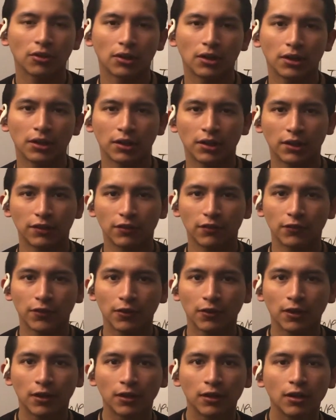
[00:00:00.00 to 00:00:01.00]
your
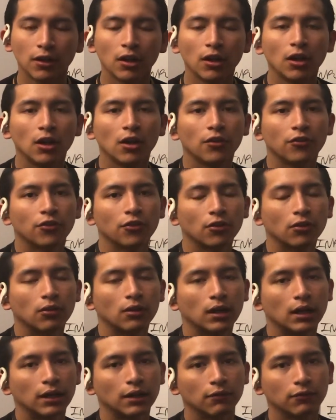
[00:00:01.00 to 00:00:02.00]
interviewer. So
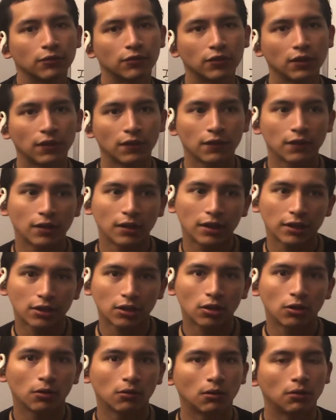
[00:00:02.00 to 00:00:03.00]
I would say something like,
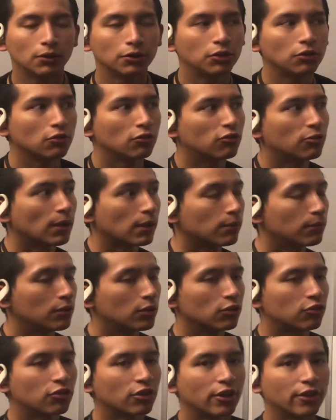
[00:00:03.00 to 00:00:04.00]
oh, do you expect me
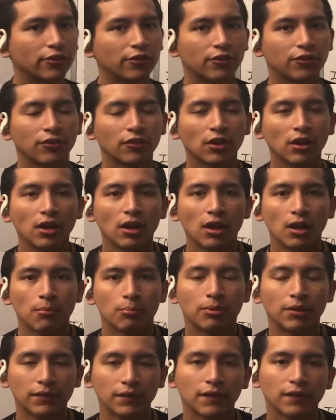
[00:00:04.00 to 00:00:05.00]
to just
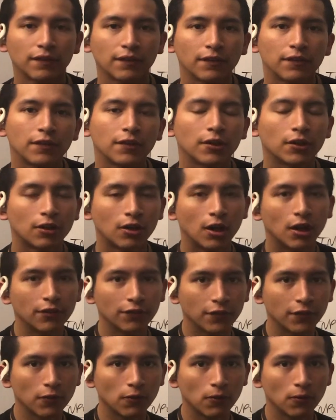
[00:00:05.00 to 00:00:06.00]
print this into the
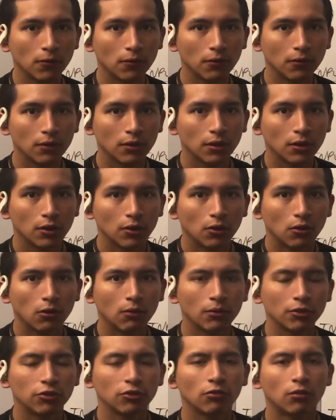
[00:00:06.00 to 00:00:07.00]
console? Or
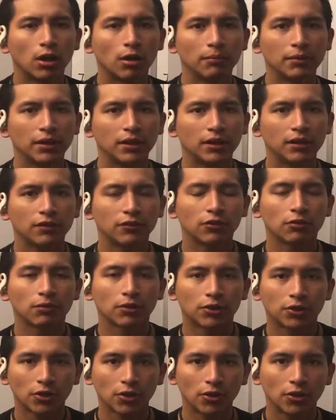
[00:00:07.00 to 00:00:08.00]
would you want me to
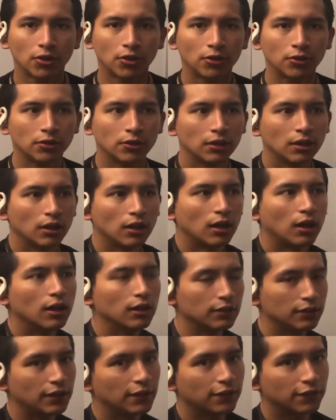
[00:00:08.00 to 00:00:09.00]
return a
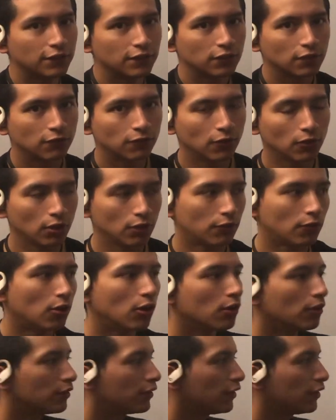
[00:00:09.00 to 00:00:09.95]
list full of all of these